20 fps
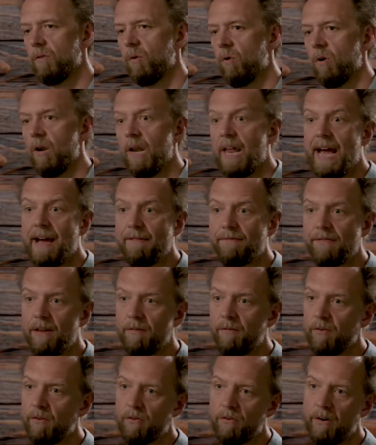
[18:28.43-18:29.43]
Or
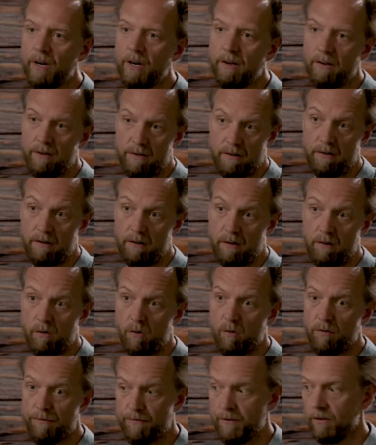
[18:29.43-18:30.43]
laughing for straight, you know,
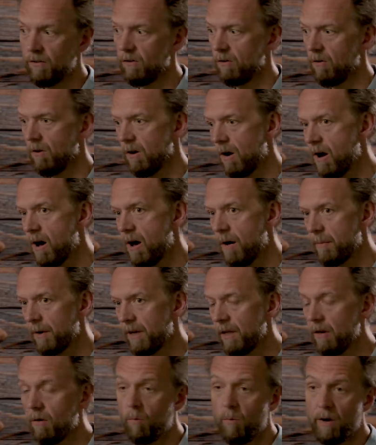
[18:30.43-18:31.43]
or physical
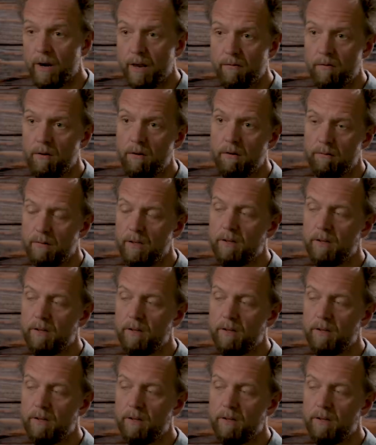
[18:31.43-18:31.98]
comedy or whatever.